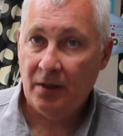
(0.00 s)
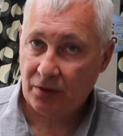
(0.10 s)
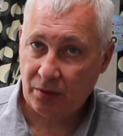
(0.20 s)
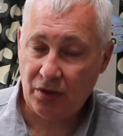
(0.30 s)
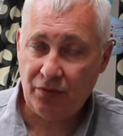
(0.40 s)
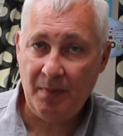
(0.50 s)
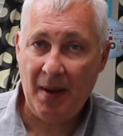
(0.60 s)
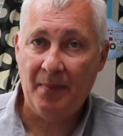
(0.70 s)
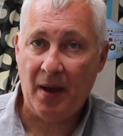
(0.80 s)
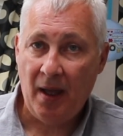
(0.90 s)
So just
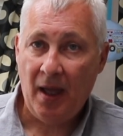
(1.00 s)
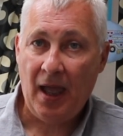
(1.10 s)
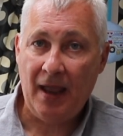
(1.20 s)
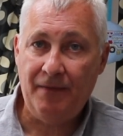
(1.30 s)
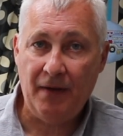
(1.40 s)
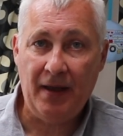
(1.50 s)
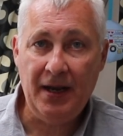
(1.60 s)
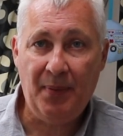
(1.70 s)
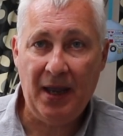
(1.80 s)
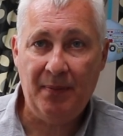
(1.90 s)
remember, if you have
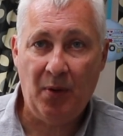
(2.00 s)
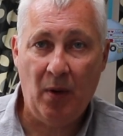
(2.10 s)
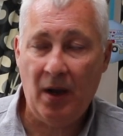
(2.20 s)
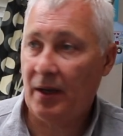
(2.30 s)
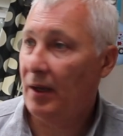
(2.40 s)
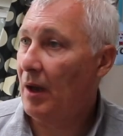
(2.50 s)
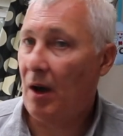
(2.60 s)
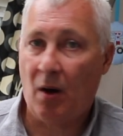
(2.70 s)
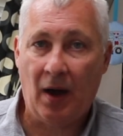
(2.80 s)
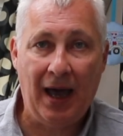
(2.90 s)
any paperwork
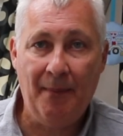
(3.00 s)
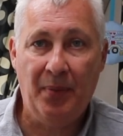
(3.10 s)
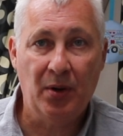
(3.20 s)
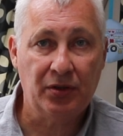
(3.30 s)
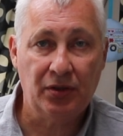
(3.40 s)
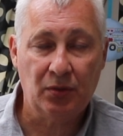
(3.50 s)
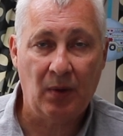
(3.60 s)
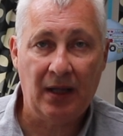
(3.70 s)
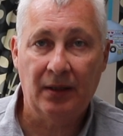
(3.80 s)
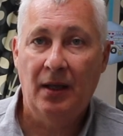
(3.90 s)
or handbooks as
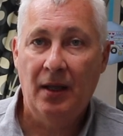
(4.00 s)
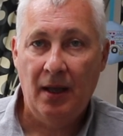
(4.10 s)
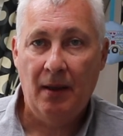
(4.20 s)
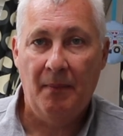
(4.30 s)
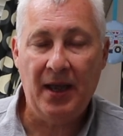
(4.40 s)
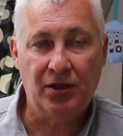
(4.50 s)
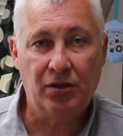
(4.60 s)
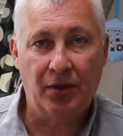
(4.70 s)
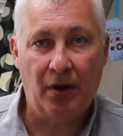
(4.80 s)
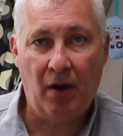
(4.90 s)
well, make
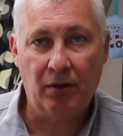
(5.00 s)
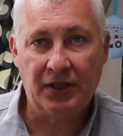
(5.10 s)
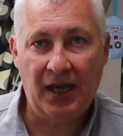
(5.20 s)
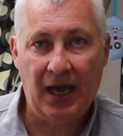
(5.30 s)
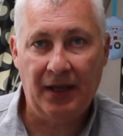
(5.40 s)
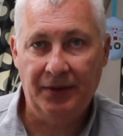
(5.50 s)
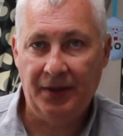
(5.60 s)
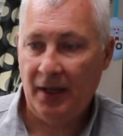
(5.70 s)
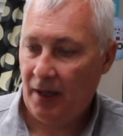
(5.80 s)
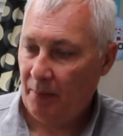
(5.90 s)
sure they're all to hand.
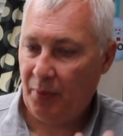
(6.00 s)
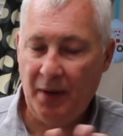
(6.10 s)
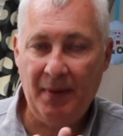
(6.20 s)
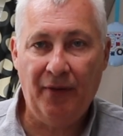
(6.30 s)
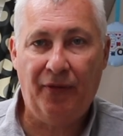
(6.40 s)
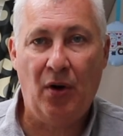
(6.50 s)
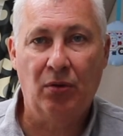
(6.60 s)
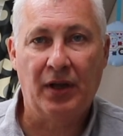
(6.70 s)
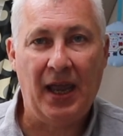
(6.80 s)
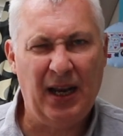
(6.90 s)
Put them in a
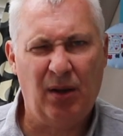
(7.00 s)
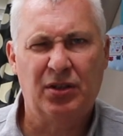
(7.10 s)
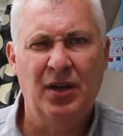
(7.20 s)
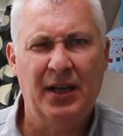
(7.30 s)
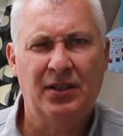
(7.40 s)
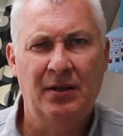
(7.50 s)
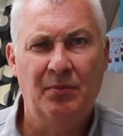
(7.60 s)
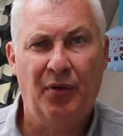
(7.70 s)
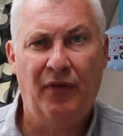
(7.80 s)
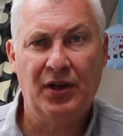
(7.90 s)
folder. It looks nice
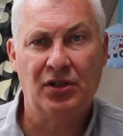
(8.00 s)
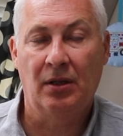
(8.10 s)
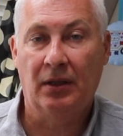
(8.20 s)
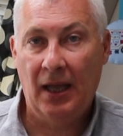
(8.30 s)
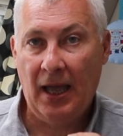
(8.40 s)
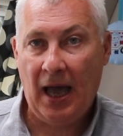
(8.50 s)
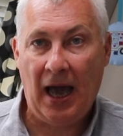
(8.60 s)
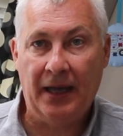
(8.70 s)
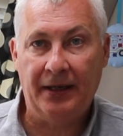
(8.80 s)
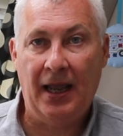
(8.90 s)
and professional,
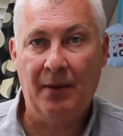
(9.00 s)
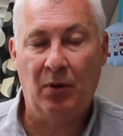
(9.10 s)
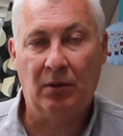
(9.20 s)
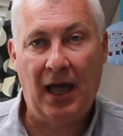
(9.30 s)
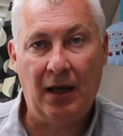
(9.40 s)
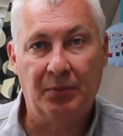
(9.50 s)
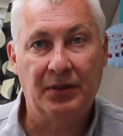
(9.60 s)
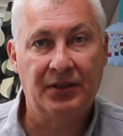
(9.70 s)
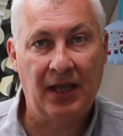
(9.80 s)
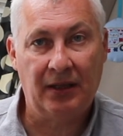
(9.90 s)
and it will help
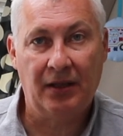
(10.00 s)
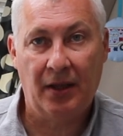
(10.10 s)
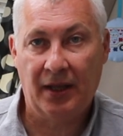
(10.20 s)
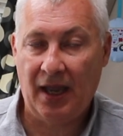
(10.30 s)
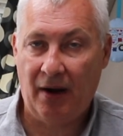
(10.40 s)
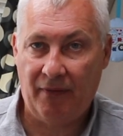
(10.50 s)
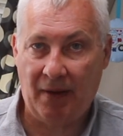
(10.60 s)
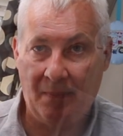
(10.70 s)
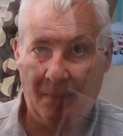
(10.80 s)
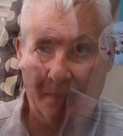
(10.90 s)
sell the caravan.